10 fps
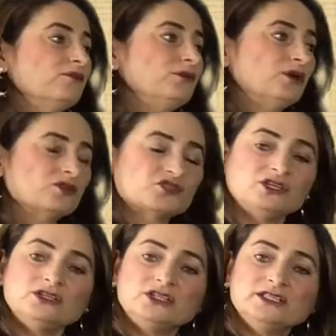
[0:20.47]
We
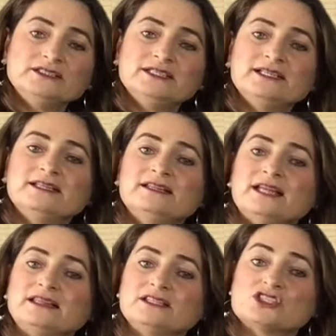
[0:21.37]
also learned
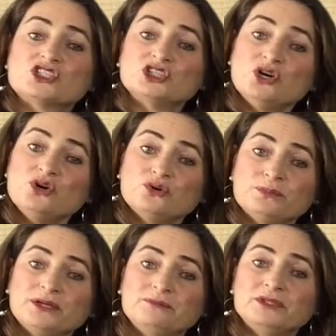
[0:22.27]
that the slope